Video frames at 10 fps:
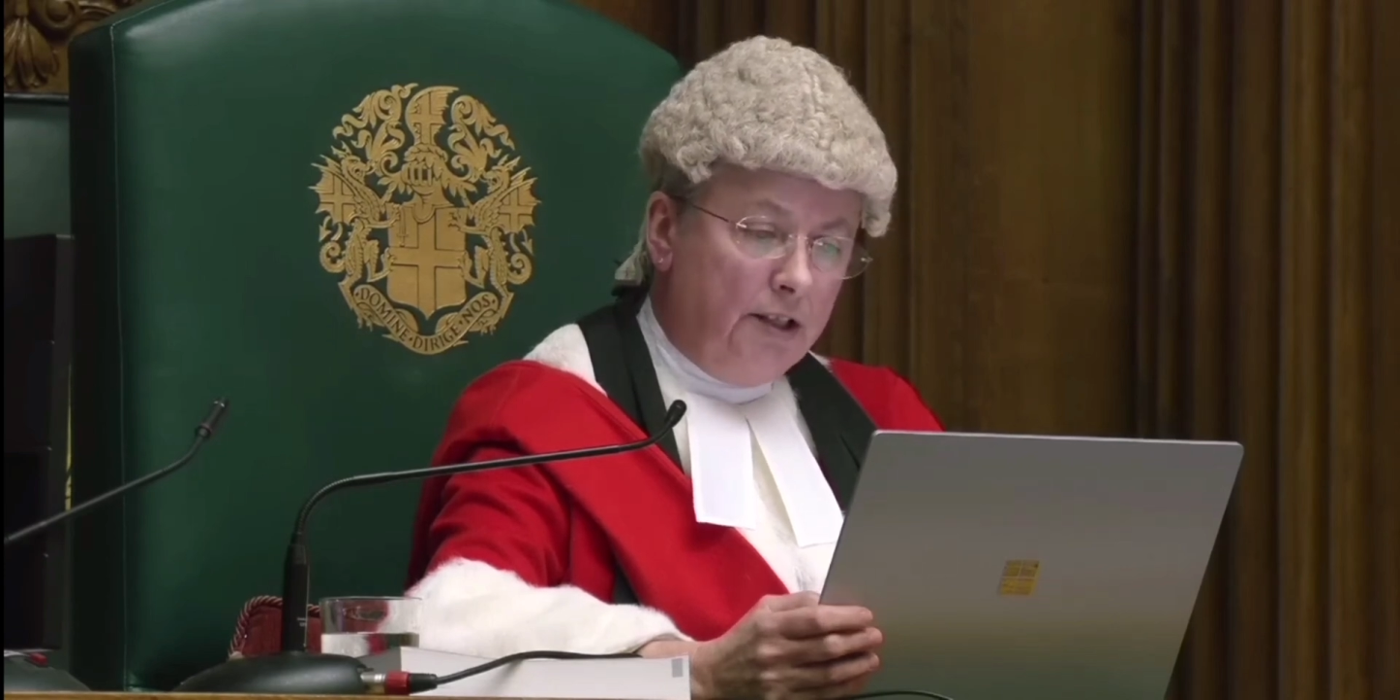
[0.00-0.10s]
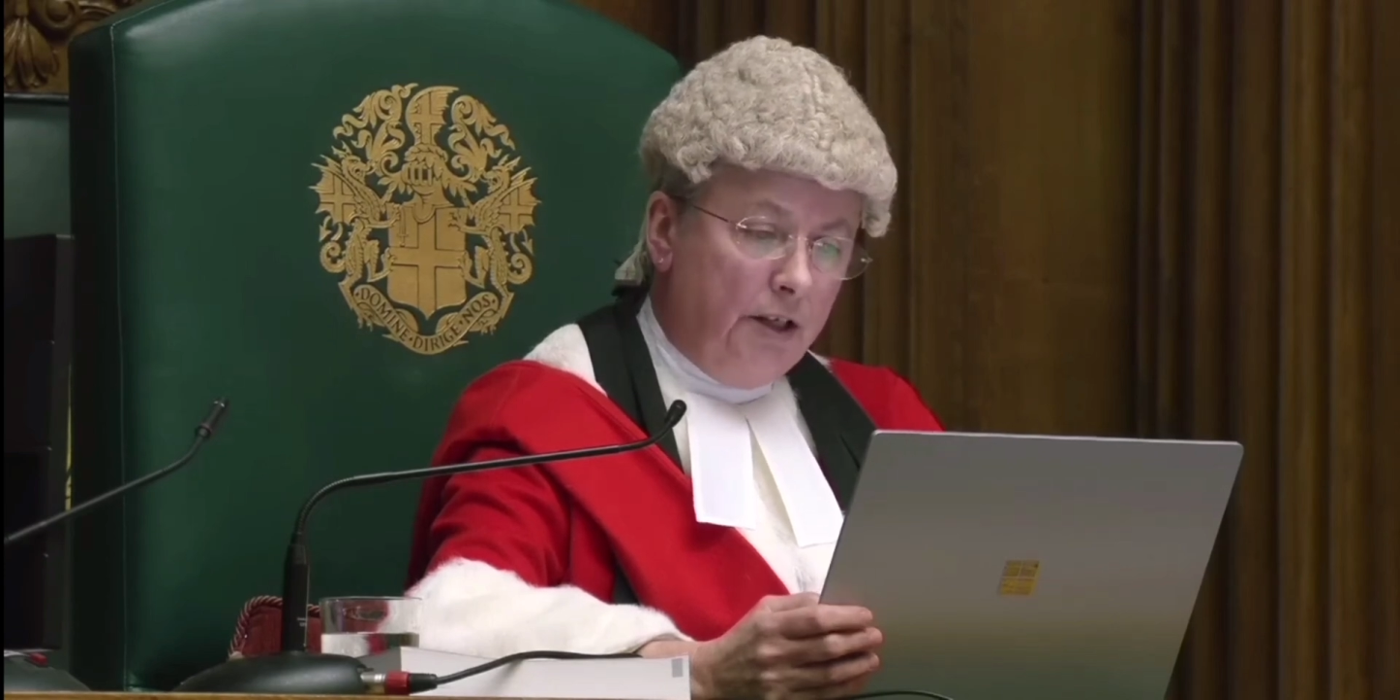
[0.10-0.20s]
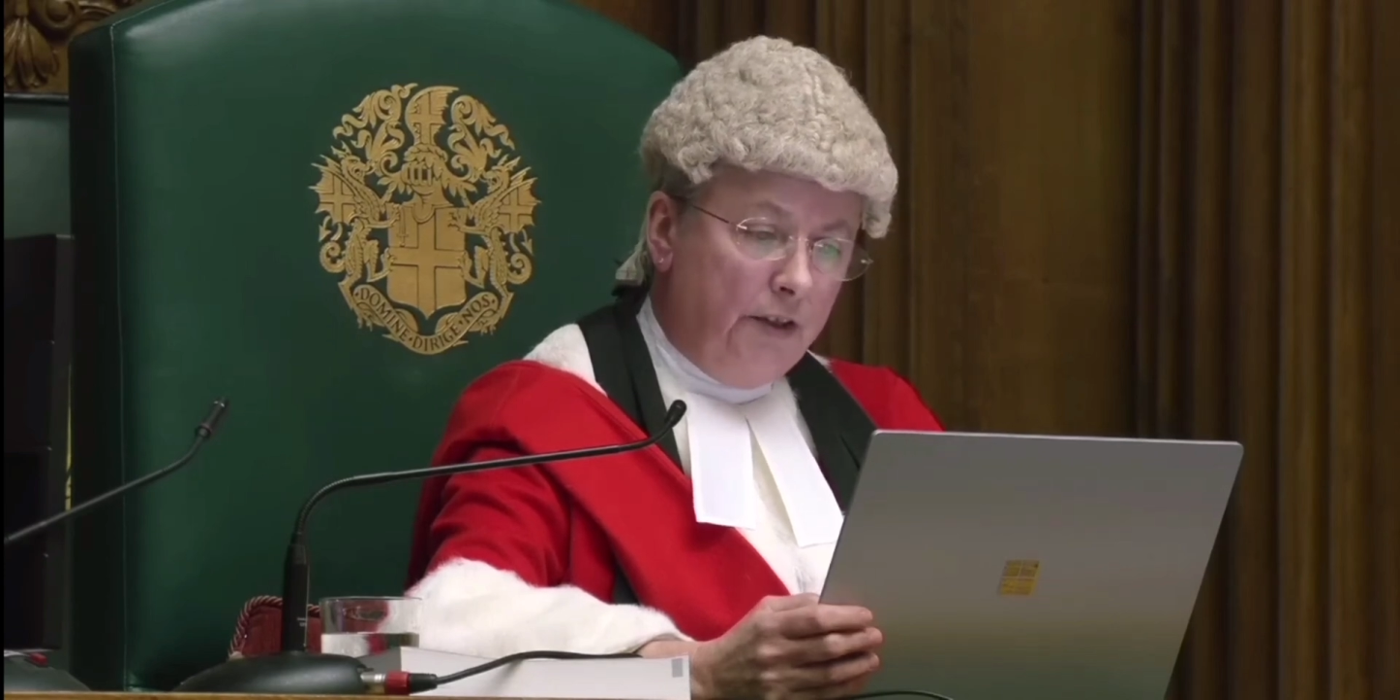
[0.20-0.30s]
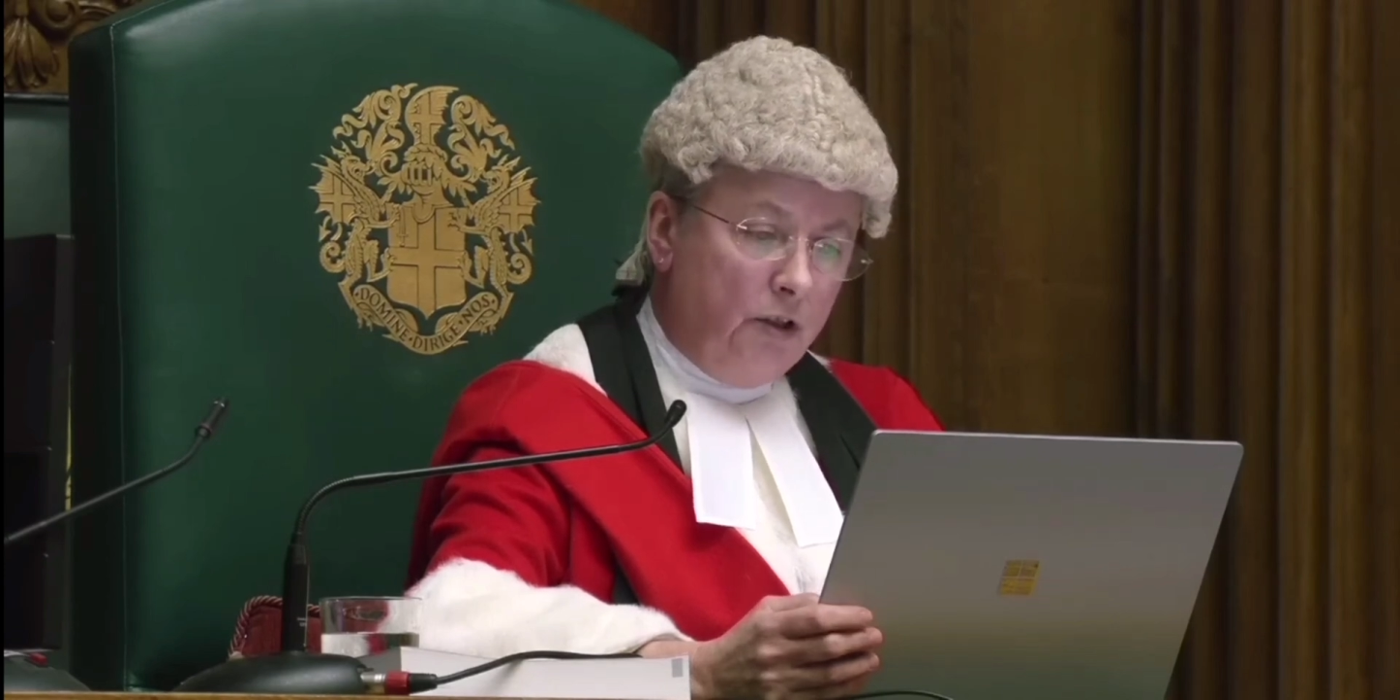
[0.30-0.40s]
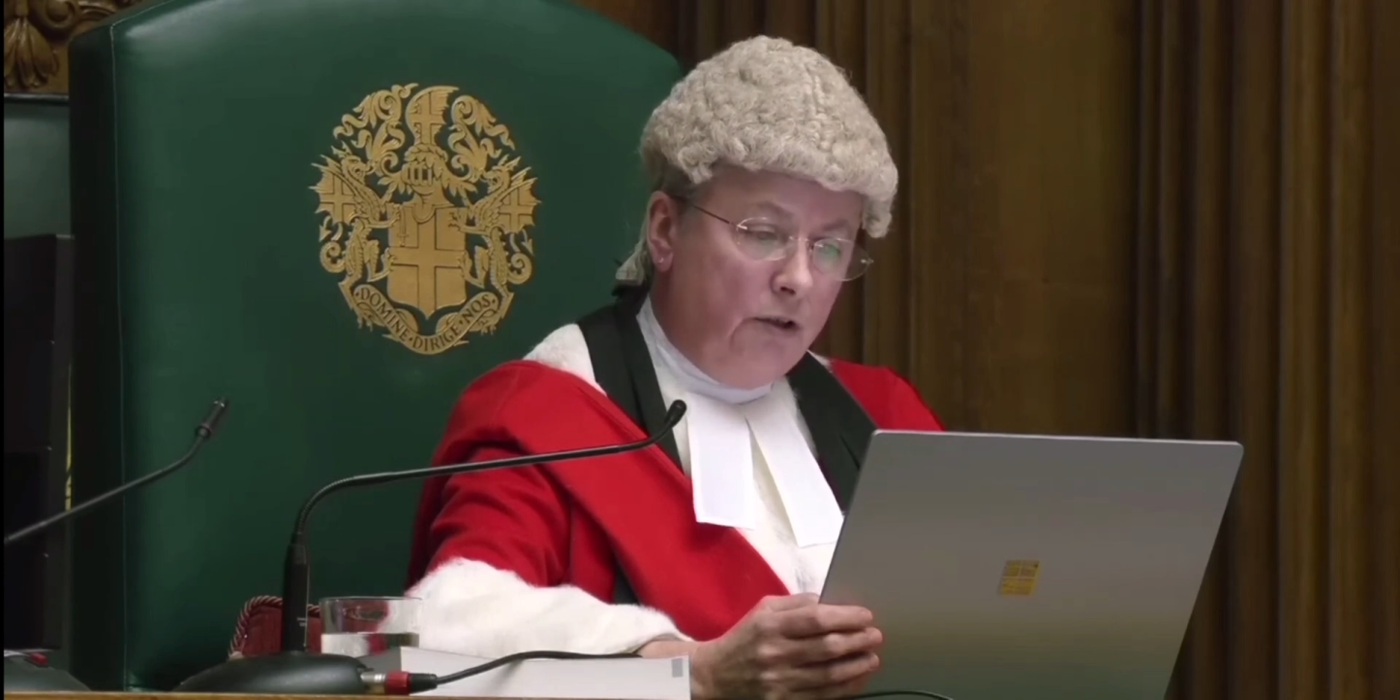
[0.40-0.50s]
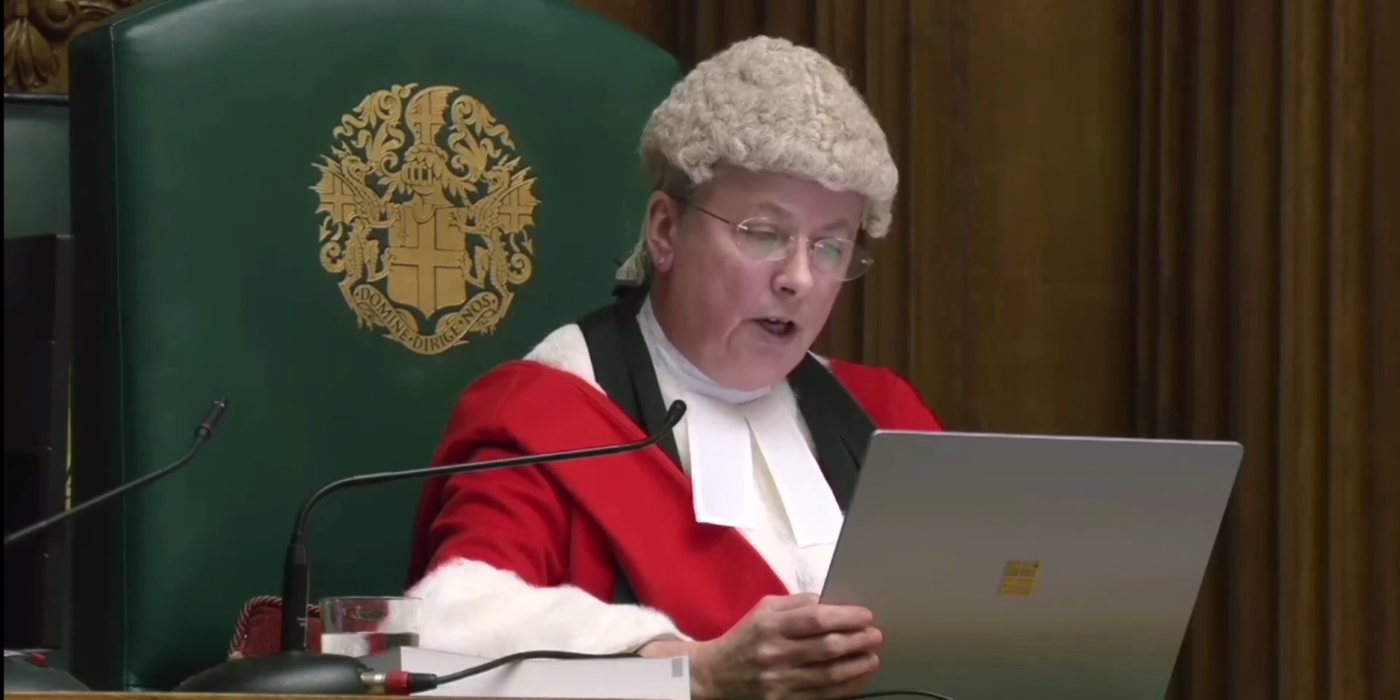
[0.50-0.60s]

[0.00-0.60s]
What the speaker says: a difficult